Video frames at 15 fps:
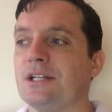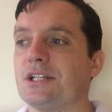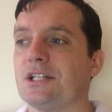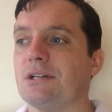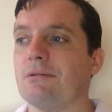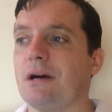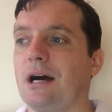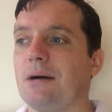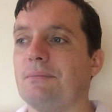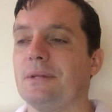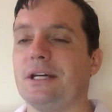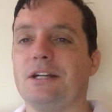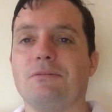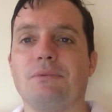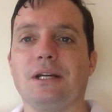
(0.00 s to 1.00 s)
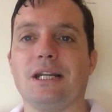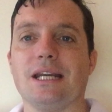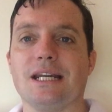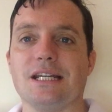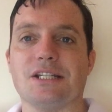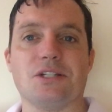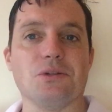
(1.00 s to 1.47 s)
So um, it really
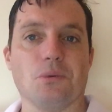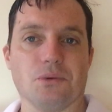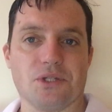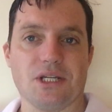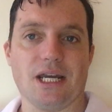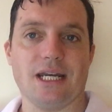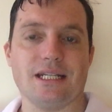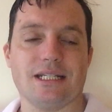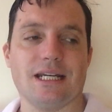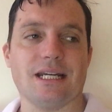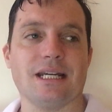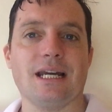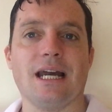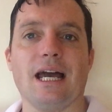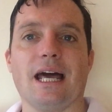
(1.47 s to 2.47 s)
is nauseating